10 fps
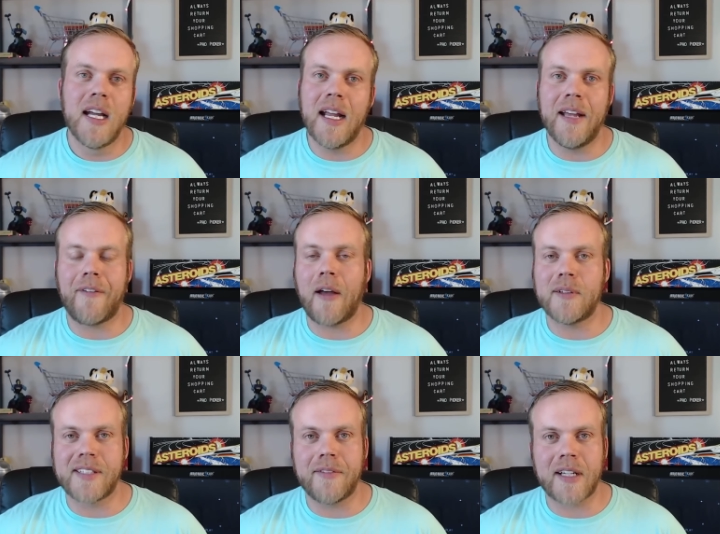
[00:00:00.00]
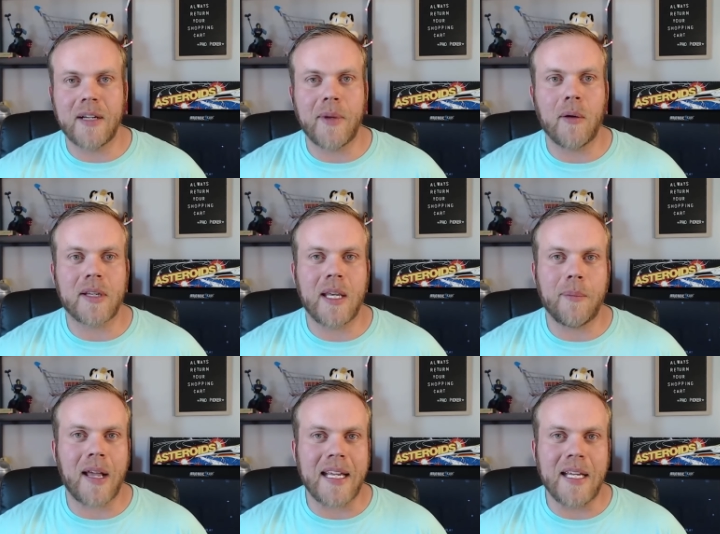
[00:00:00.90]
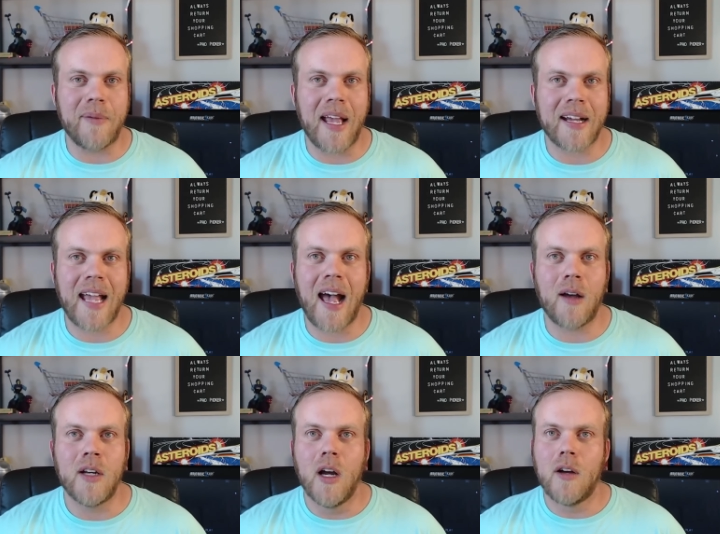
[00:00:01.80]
if I was even gonna be able to keep my eBay account